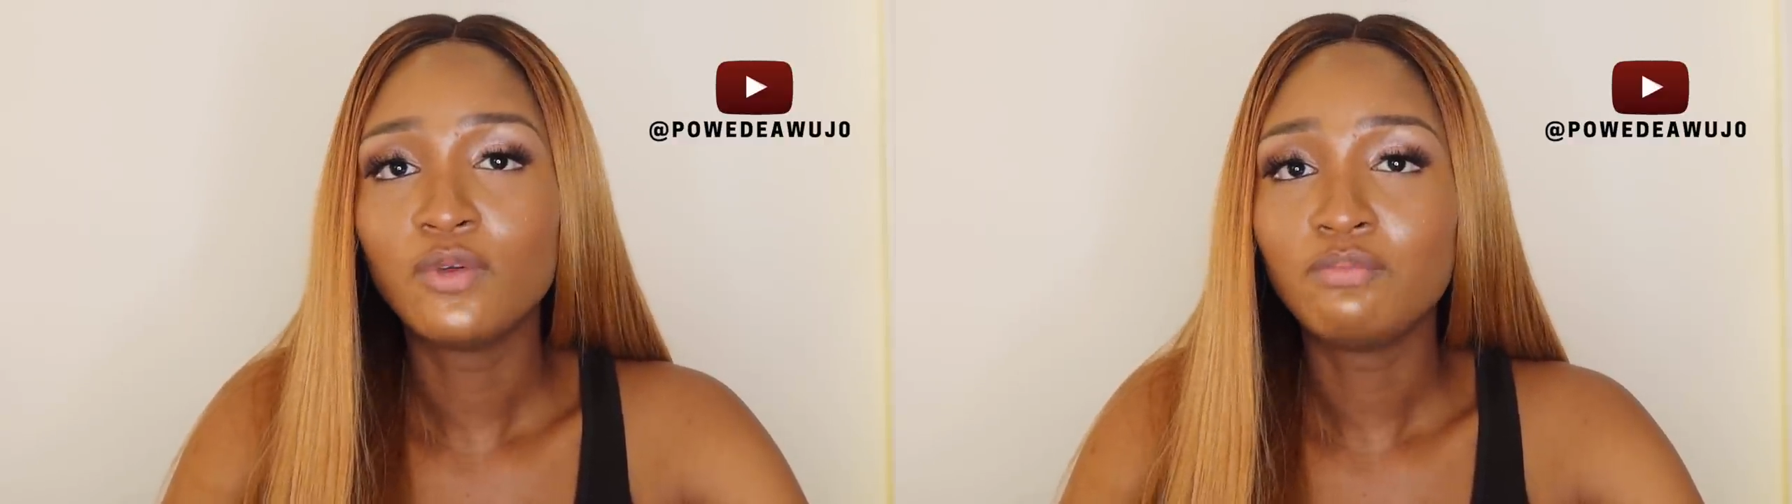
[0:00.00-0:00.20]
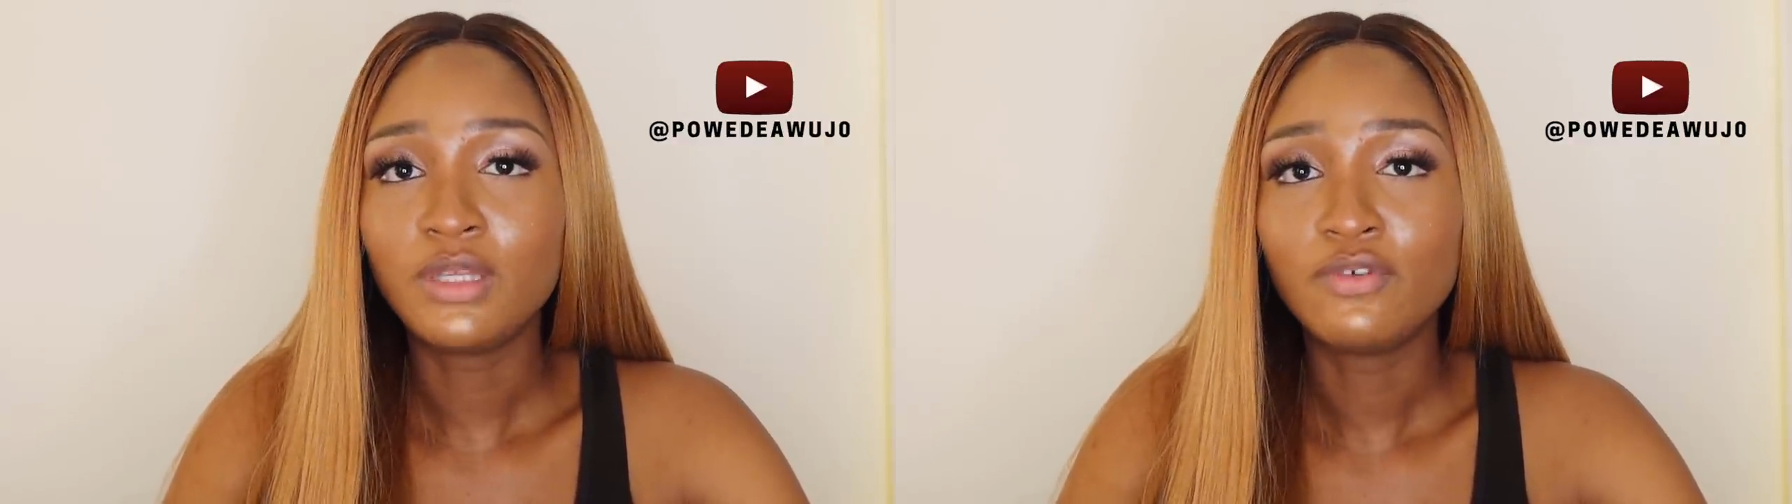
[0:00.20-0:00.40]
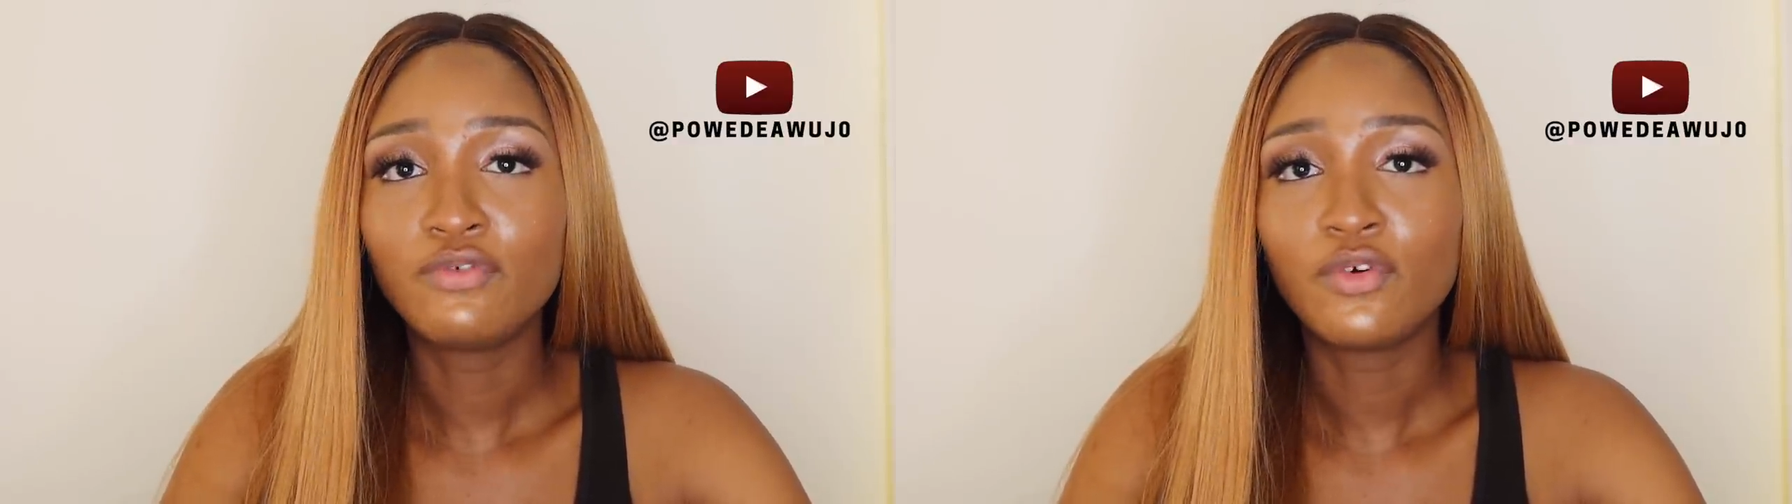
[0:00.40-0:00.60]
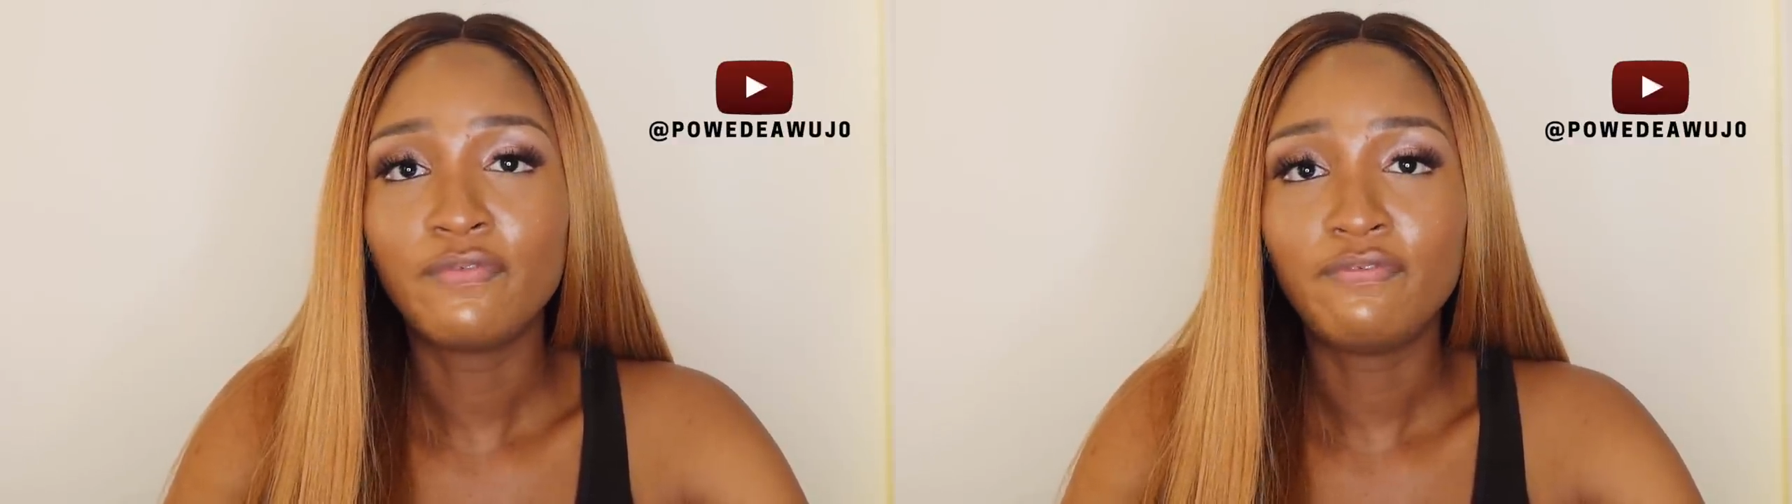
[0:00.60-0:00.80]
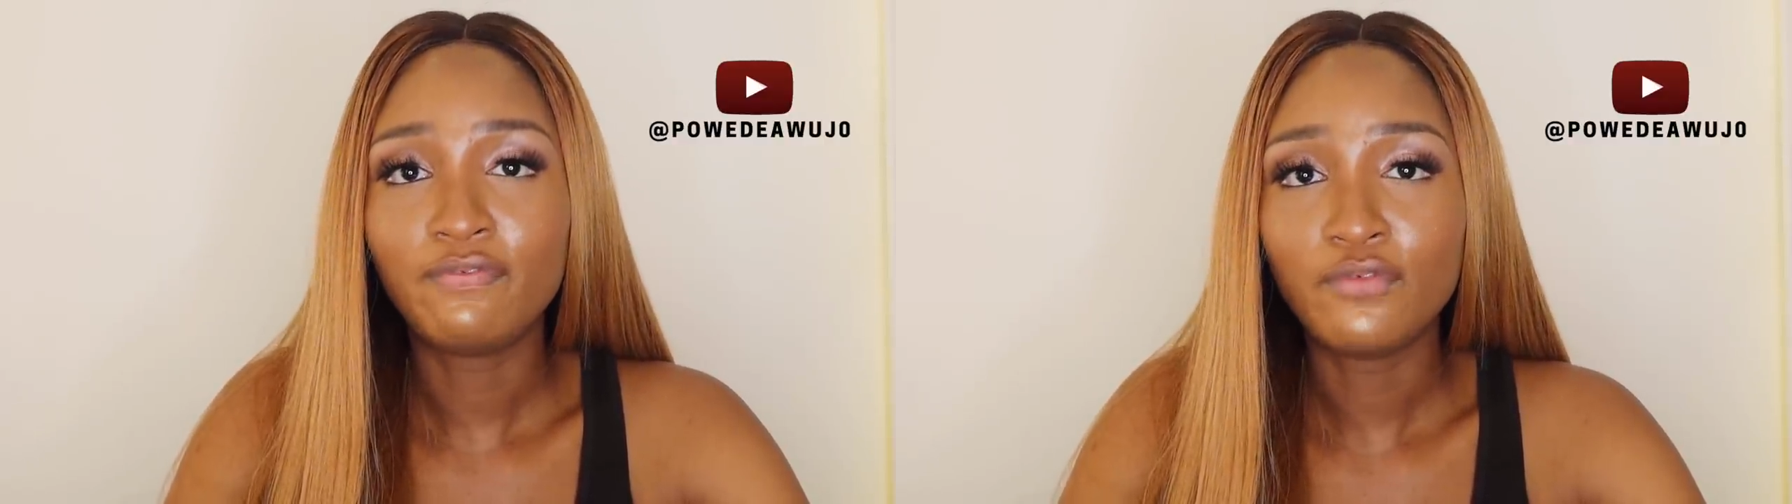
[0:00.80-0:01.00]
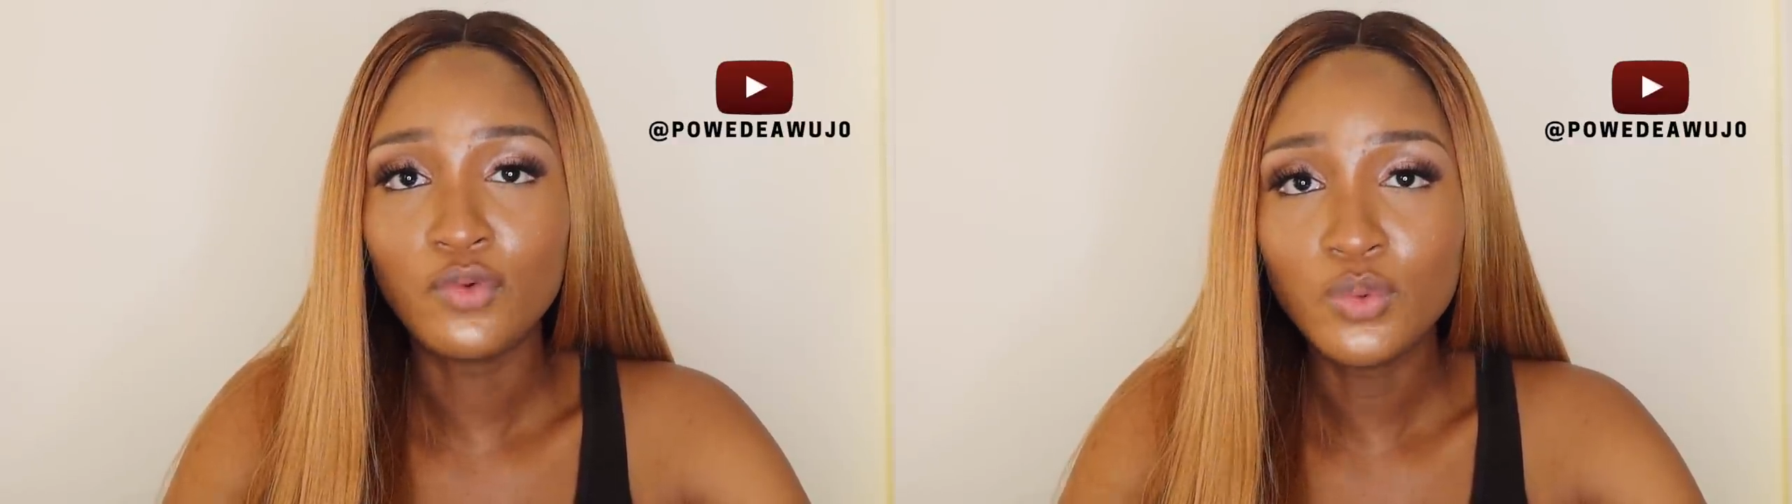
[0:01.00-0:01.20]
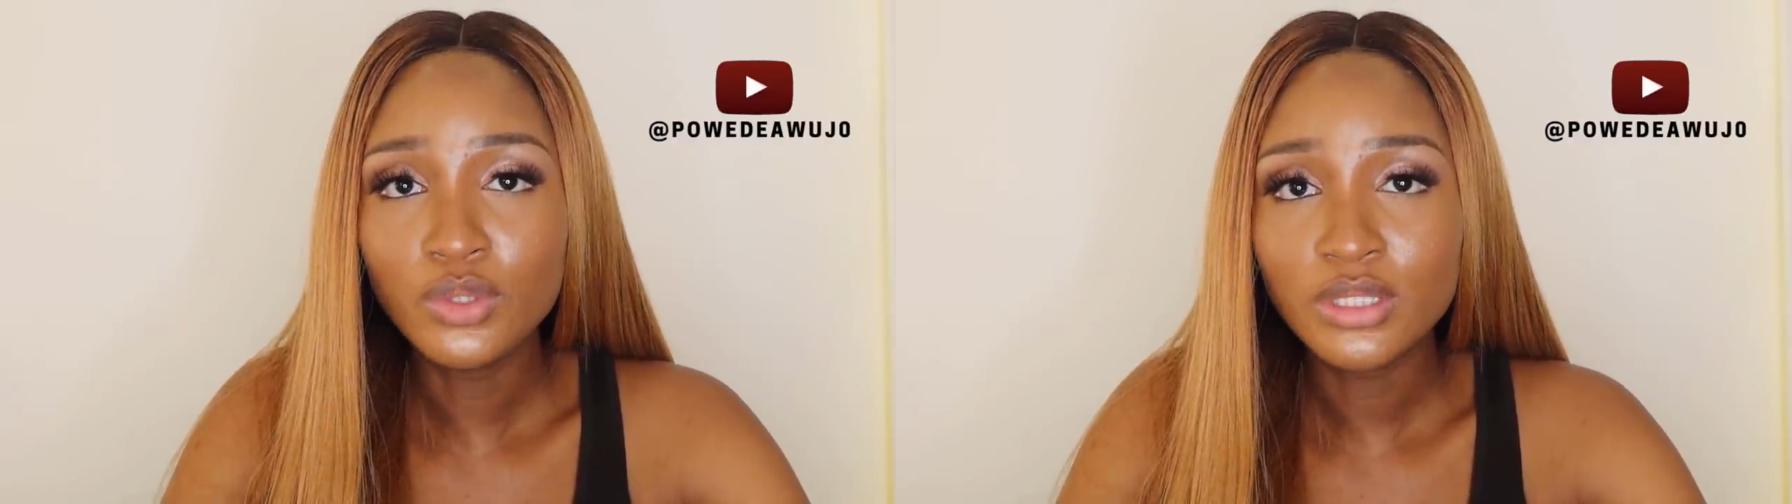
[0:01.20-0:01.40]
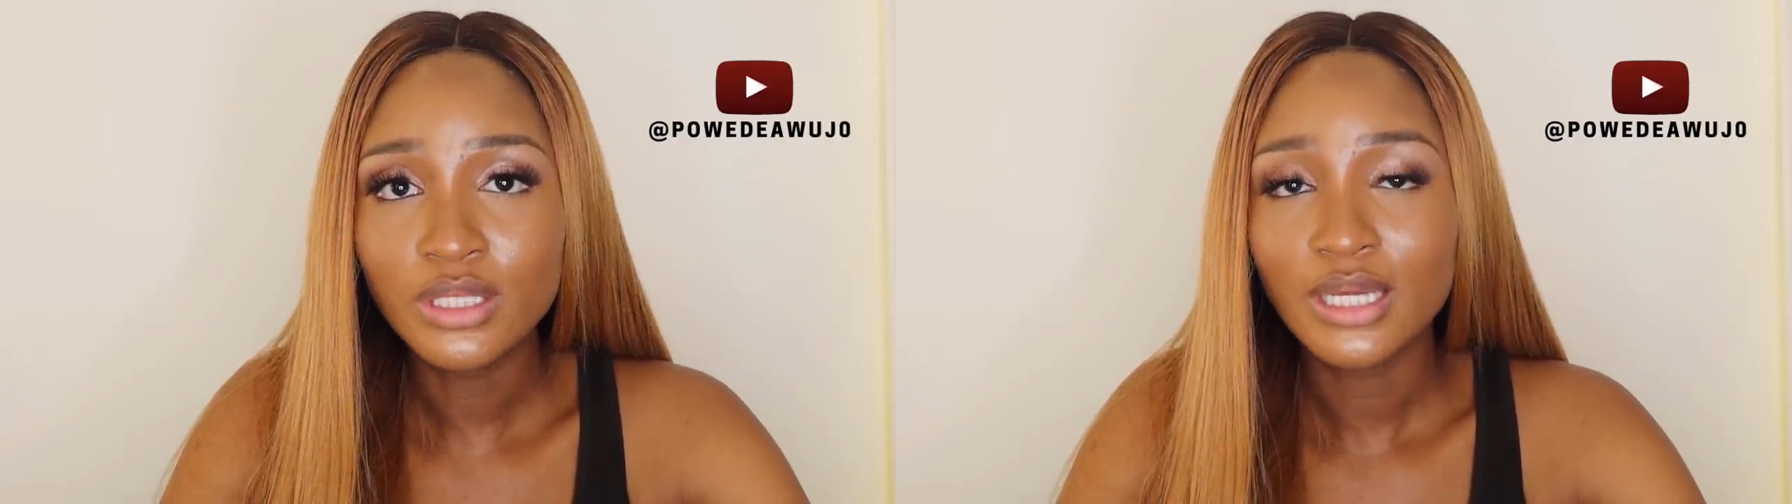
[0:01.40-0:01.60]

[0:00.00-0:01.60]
on me for food,